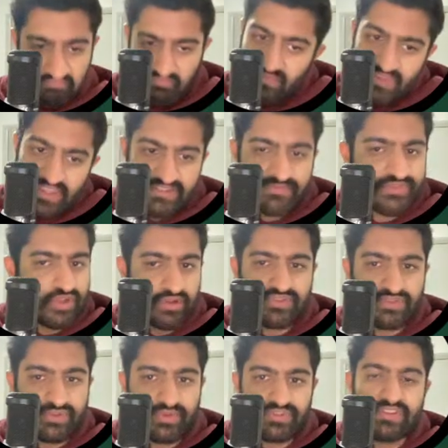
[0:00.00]
There's some solid
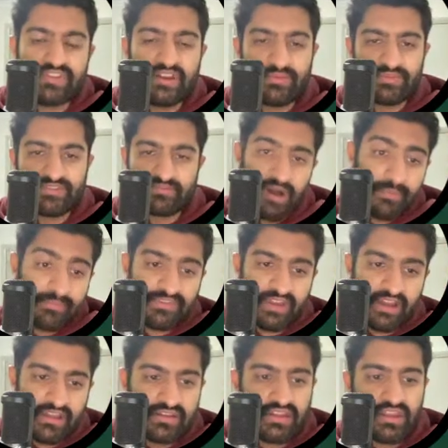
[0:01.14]
scores in there with some
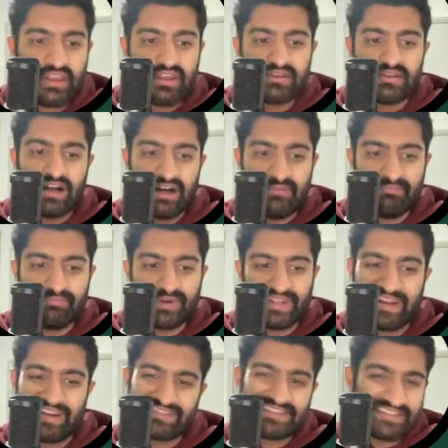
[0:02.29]
upside. But
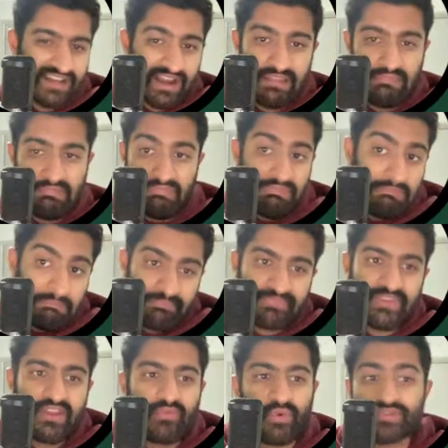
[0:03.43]
again, it's the Titans.
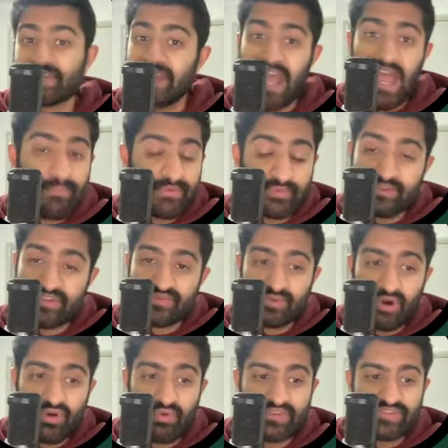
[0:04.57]
What's going to happen with his
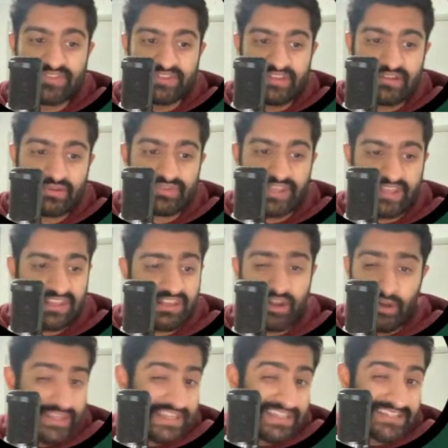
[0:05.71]
role once it looks like
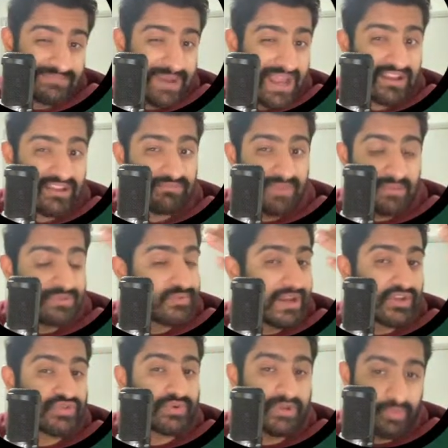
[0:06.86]
Keanu Kinney's back, maybe
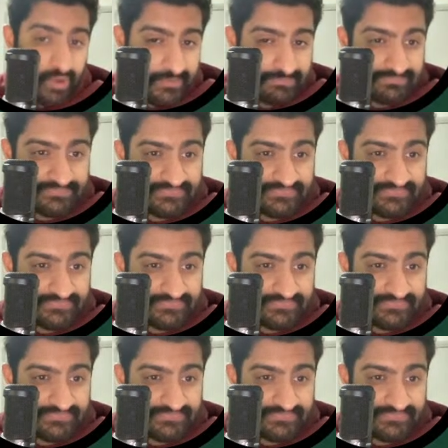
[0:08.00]
round 21.